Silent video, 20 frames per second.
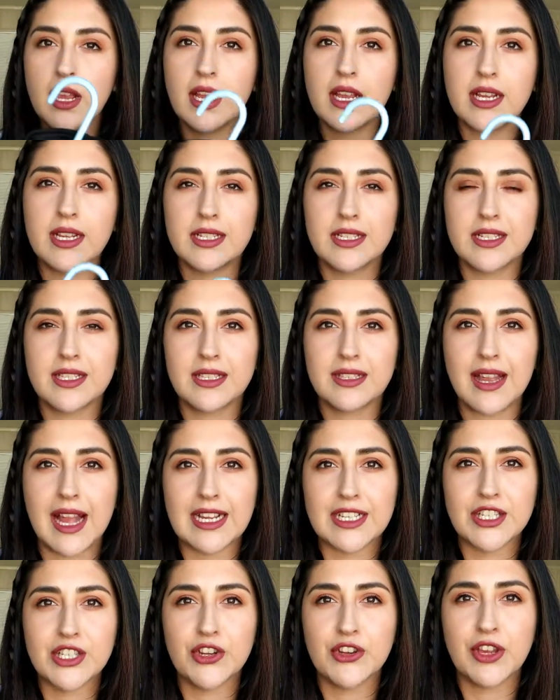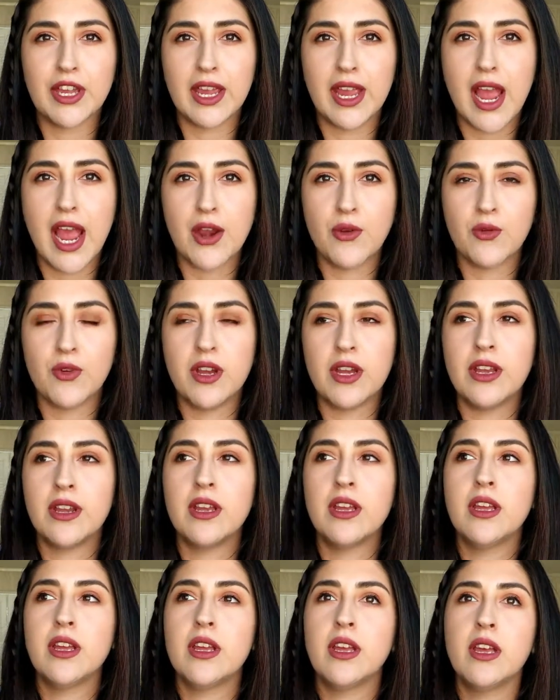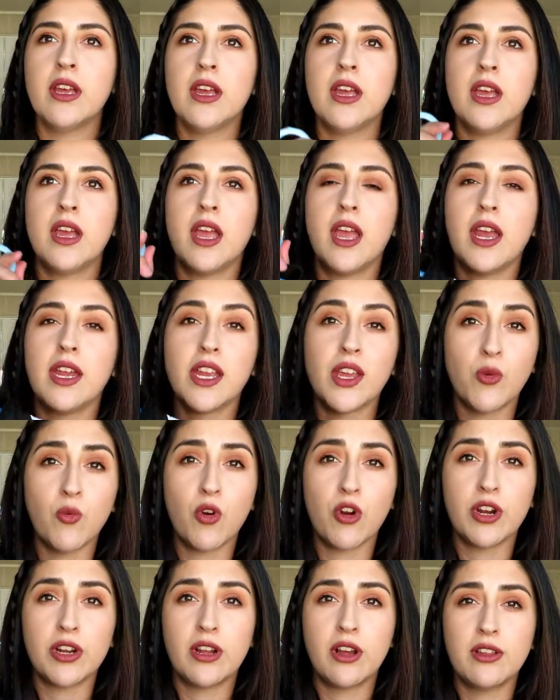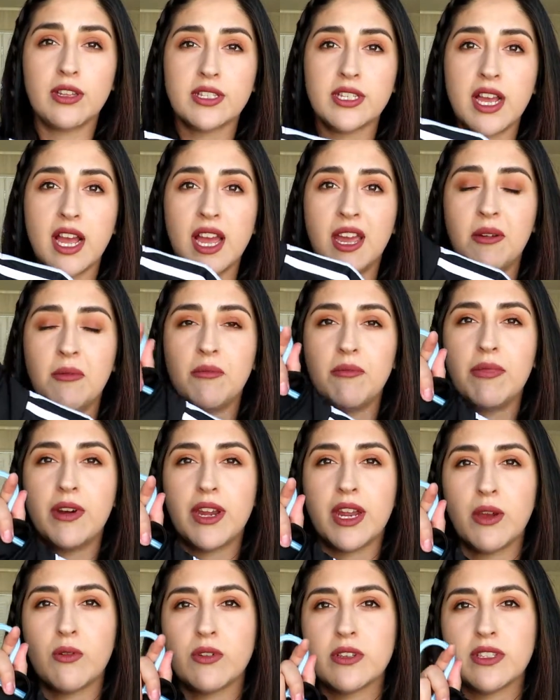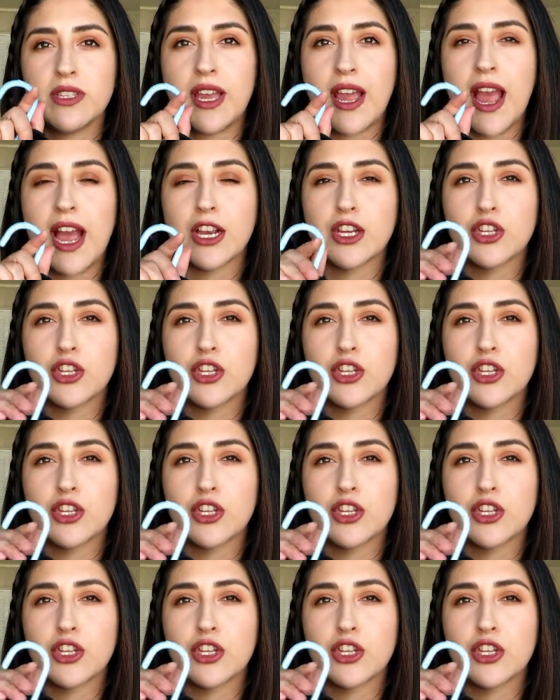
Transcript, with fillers: Because last year he had one and he wore it all the time but it was the